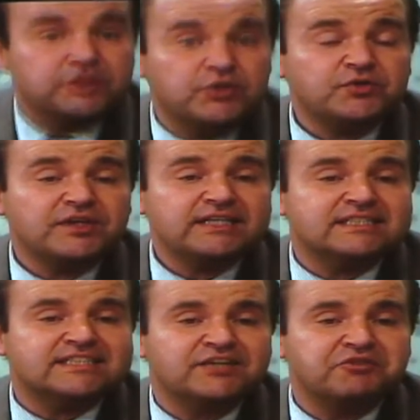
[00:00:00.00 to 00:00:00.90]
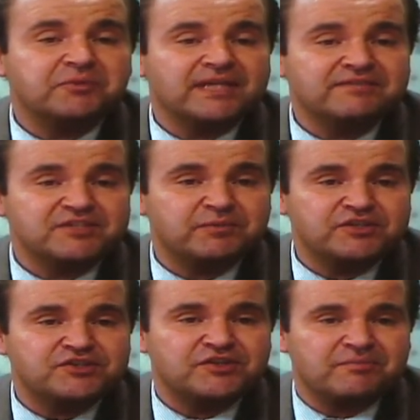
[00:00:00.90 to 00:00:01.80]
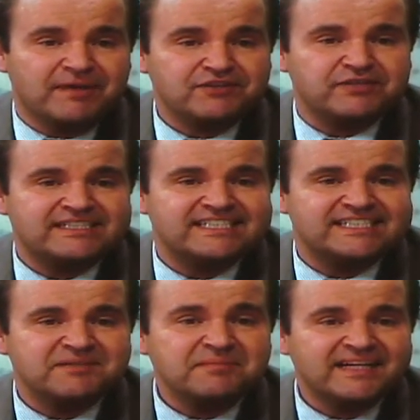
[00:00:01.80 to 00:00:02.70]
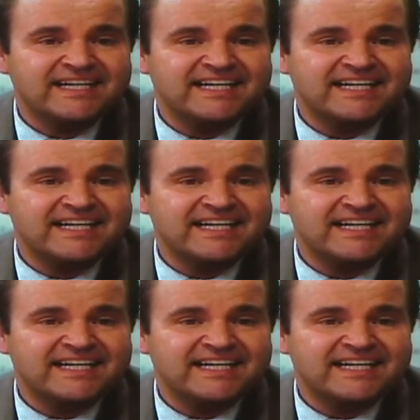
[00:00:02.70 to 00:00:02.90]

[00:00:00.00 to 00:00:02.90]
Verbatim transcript: Do you think this country will ever switch to the metric system?